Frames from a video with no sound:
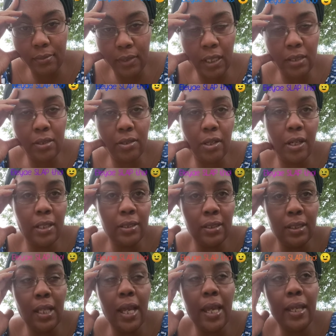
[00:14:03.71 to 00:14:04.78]
I'm not trying
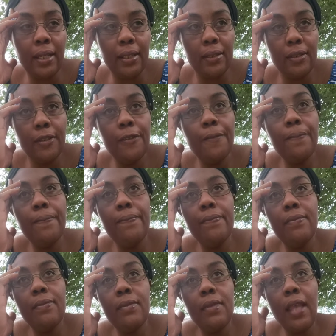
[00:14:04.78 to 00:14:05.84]
to like
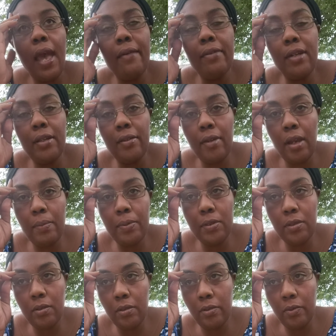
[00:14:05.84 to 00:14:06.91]
have another
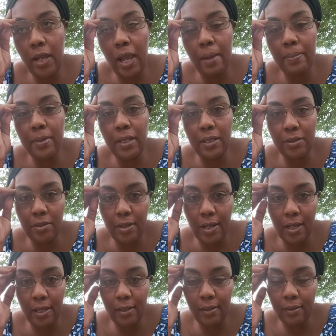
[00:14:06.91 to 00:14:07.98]
episode of what happened
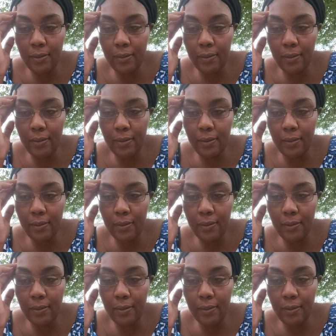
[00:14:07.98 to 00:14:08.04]
yesterday.